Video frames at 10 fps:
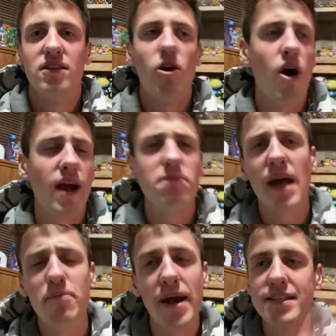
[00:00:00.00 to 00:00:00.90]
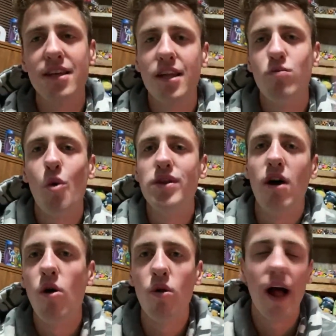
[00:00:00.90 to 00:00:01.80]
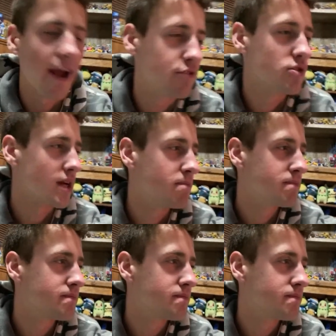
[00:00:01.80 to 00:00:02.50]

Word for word: Alright, that basically ruined the whole live stream.